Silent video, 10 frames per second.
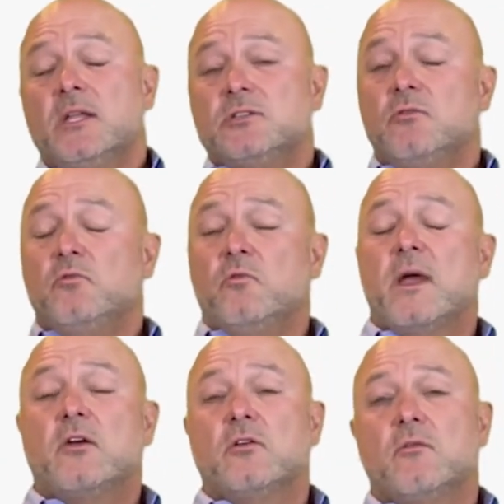to
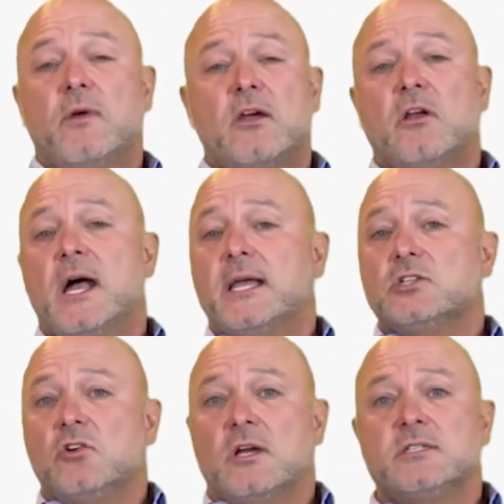record highs
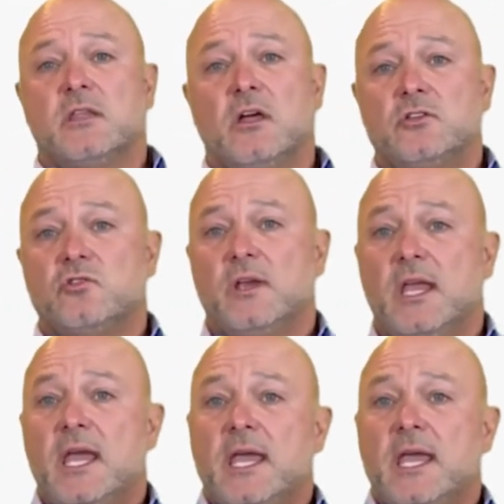across the country.